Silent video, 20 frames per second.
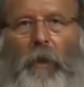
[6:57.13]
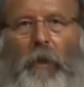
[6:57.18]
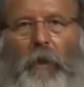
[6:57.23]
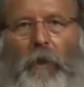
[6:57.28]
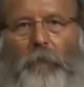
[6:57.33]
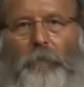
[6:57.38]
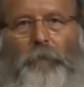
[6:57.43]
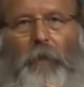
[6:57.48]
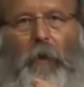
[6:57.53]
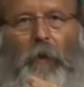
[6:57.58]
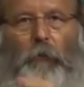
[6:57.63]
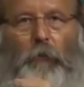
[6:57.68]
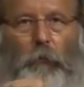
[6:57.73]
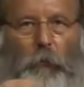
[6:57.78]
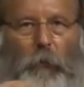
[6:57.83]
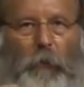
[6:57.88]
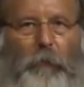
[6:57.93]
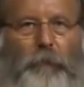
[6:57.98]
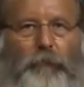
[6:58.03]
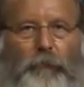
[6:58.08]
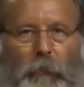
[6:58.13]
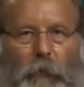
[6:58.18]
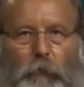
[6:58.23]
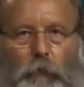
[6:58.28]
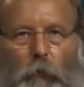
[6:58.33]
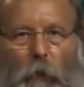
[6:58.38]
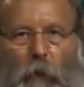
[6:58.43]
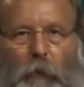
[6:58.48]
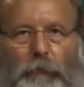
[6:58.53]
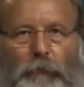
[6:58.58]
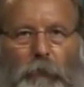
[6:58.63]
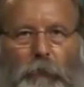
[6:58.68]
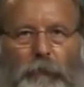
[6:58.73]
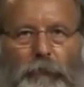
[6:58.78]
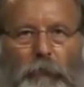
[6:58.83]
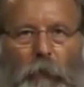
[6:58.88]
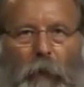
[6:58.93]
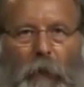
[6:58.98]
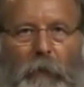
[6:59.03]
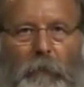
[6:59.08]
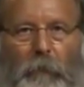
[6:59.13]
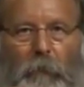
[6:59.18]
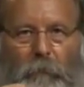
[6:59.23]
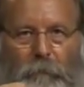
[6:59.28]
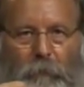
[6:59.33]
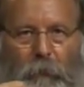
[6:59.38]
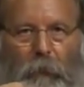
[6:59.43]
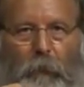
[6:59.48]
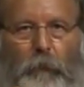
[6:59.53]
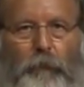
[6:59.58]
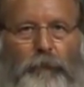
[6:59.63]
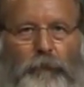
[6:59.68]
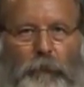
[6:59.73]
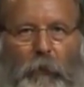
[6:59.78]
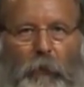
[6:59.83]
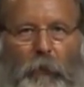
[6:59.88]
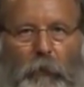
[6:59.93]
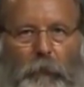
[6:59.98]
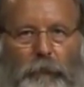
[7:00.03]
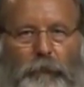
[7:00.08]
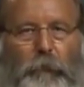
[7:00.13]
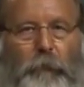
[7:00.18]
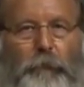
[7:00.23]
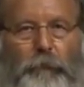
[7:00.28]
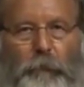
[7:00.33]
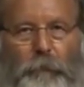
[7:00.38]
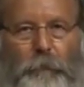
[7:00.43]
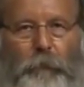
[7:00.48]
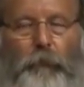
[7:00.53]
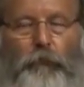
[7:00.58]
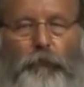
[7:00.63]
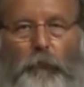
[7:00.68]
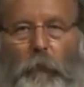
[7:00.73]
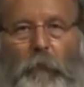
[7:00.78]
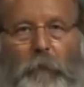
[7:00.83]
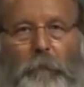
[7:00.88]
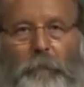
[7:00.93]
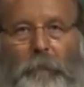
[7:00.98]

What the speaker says: He found the Red Sea crossing site in Pharaoh's chariots. He's the first one to